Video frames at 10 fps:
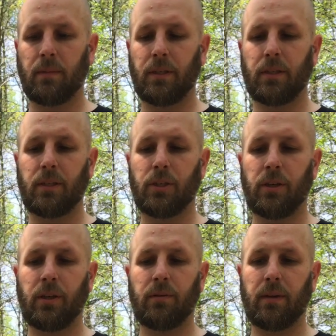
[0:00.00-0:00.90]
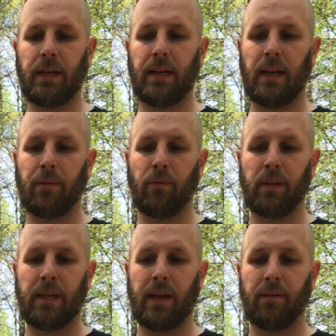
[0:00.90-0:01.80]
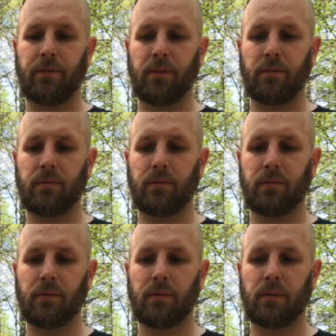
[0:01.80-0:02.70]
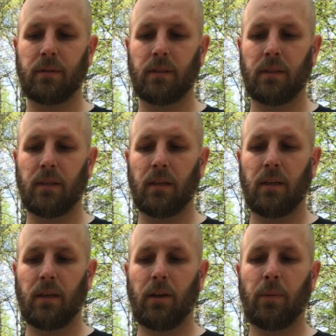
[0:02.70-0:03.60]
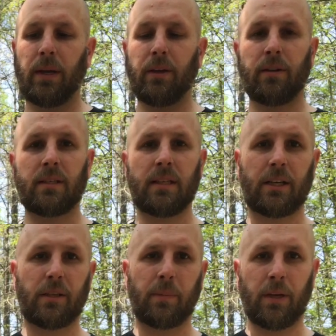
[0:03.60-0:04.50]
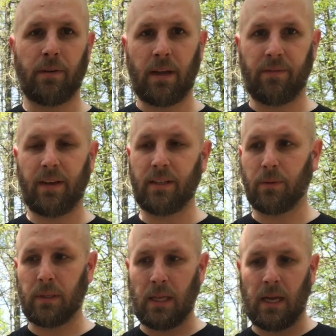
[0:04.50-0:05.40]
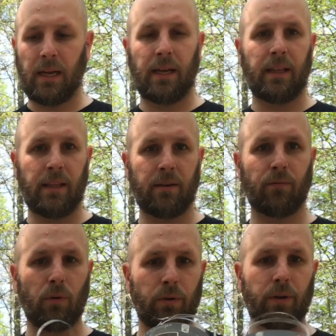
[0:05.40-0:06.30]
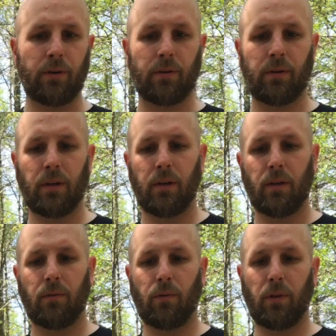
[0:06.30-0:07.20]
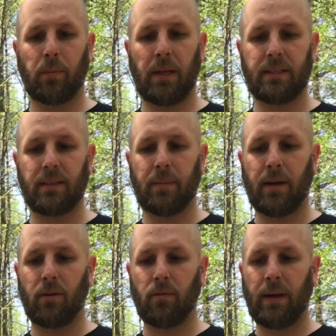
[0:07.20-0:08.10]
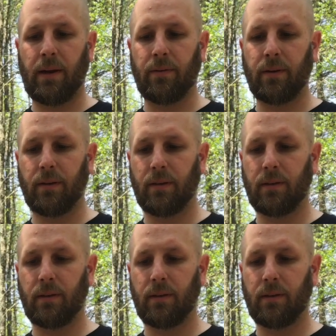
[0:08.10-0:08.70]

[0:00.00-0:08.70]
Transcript: But just to show you, again, gotta be really careful. A good way to do this is actually put your knife into a log and then roll your roll the plastic bottle around.